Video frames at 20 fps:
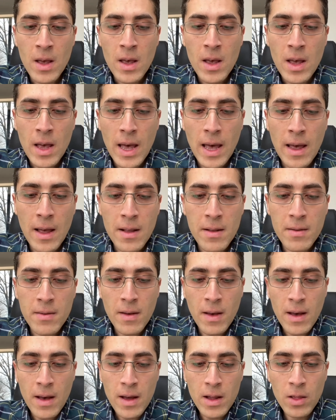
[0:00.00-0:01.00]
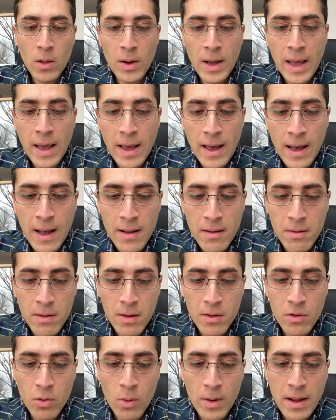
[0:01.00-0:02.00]
And looking at
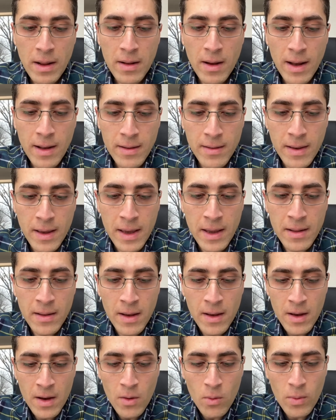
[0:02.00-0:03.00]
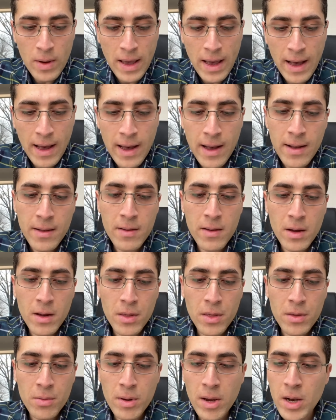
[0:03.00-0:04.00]
2019, we had
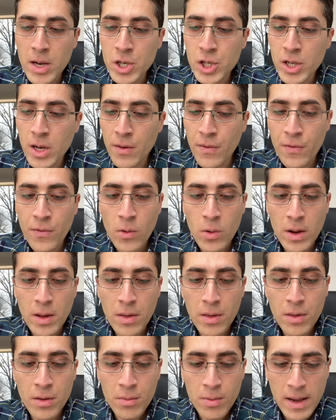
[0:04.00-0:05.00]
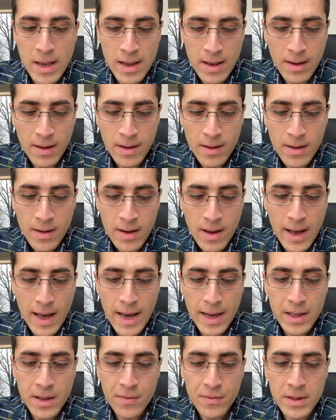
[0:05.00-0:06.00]
343
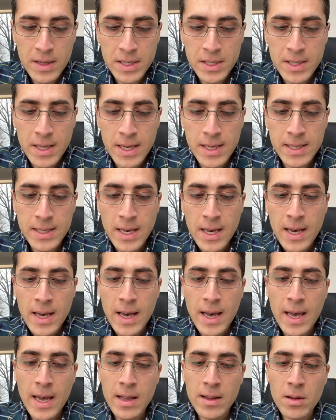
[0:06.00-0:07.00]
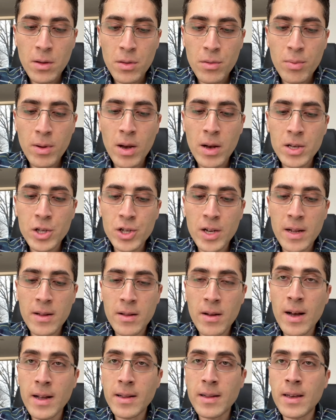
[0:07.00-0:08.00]
active listings and
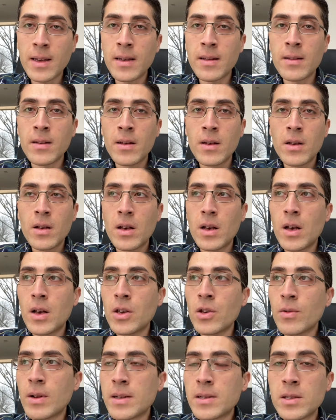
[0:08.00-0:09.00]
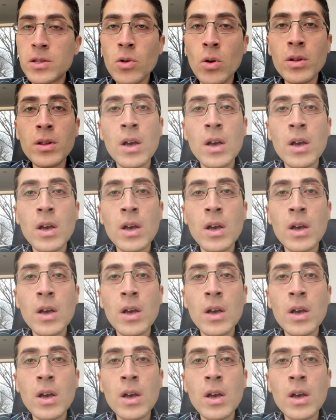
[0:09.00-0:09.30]
319 units sold.